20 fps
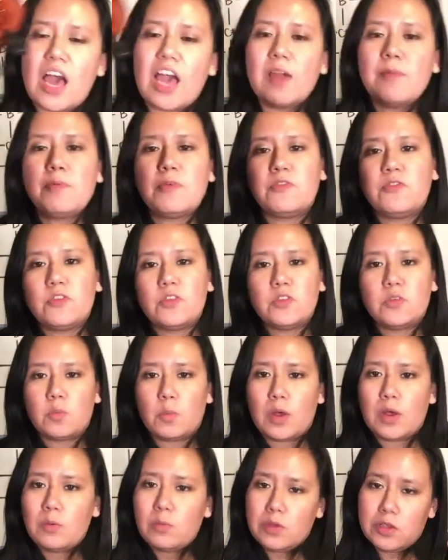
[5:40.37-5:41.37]
I prefer the
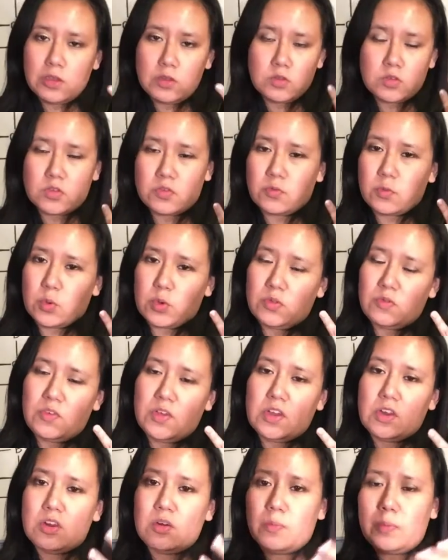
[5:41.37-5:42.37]
one where you use your 4th
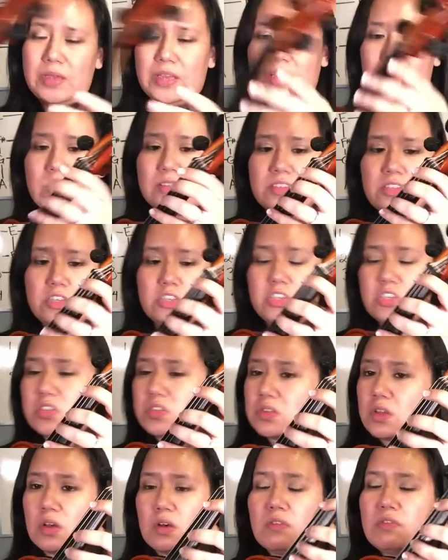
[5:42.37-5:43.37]
finger because you
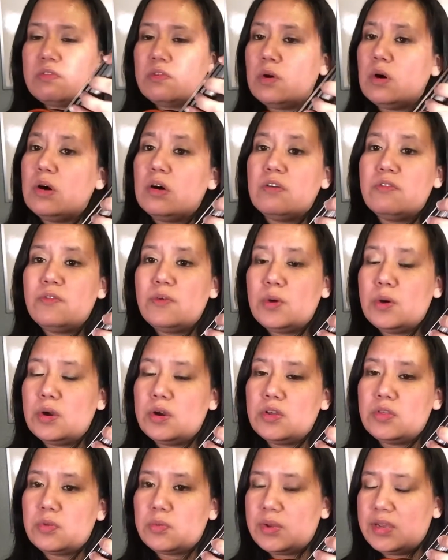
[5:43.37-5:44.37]
just go 4,
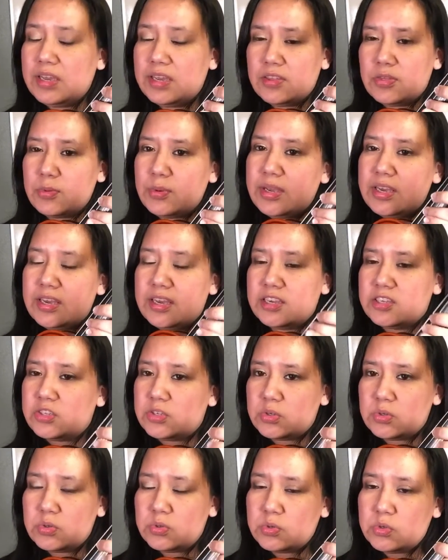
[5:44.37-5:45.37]
4, 3, 3,
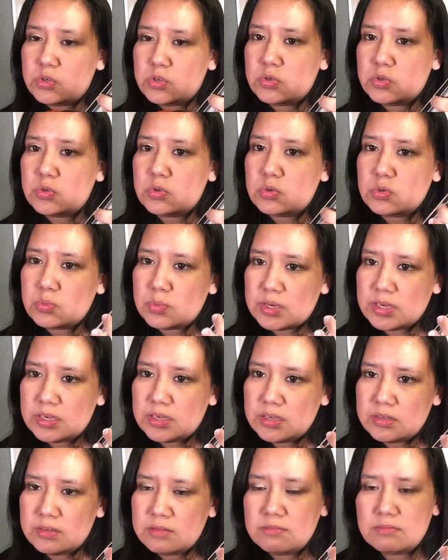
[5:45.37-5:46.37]
2, 2,
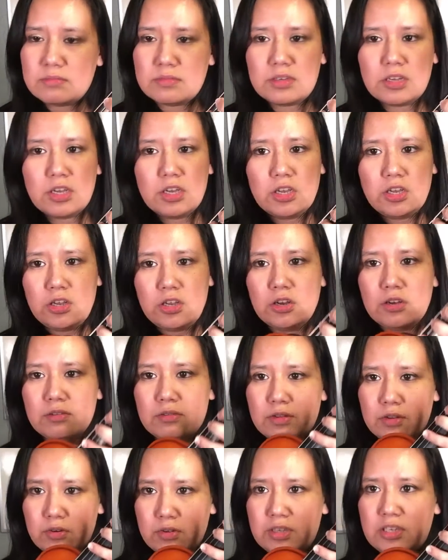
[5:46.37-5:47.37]
1. You're
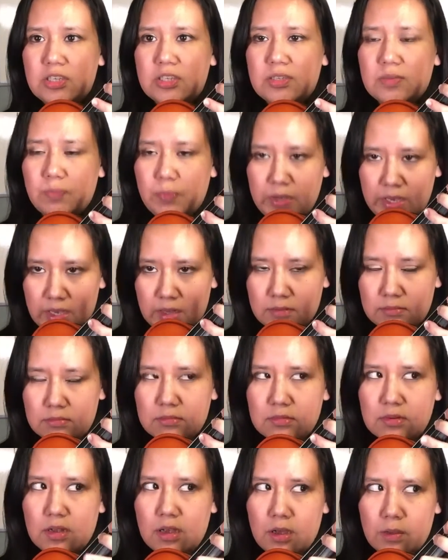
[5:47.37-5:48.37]
literally just picking
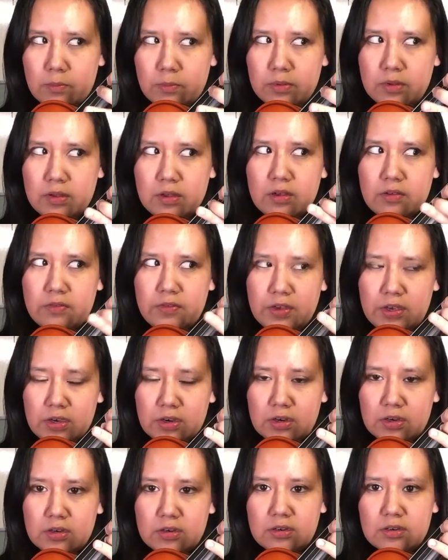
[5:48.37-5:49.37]
up a
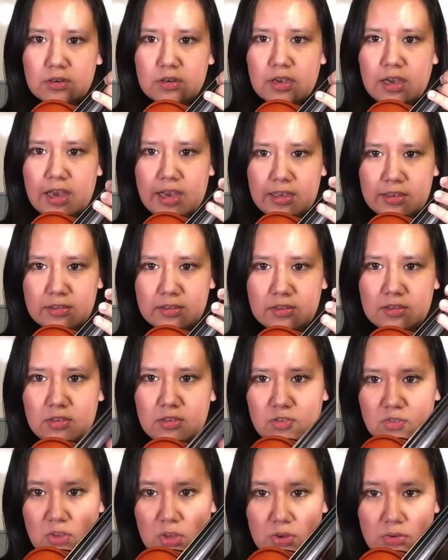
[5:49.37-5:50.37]
finger as
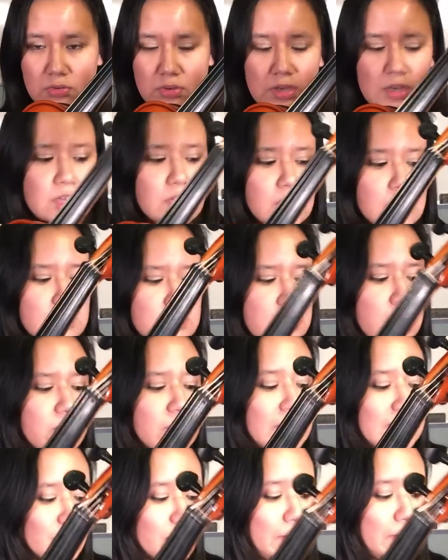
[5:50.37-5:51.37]
you go. So
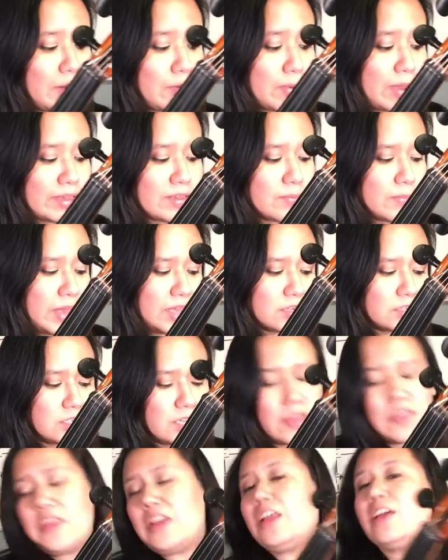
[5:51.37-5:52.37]
that's what I recommend.
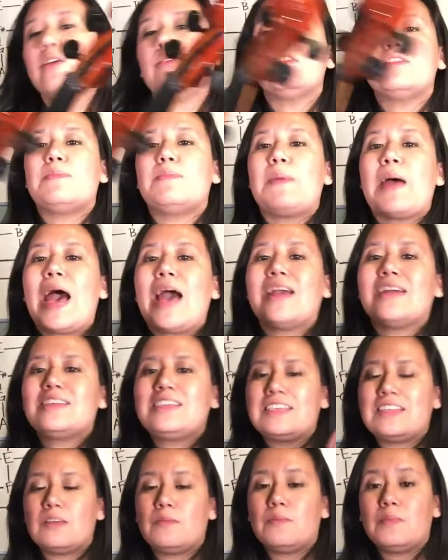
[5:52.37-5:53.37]
And then it goes back
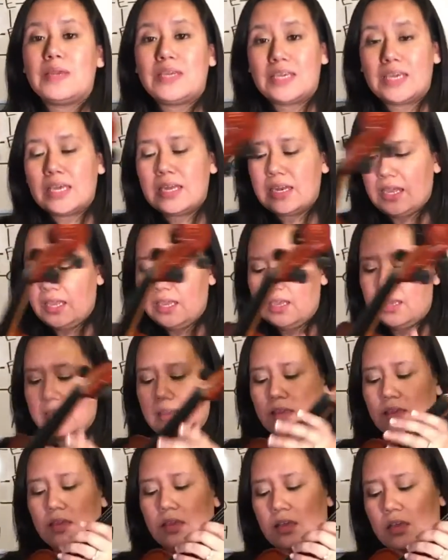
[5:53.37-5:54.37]
to the beginning.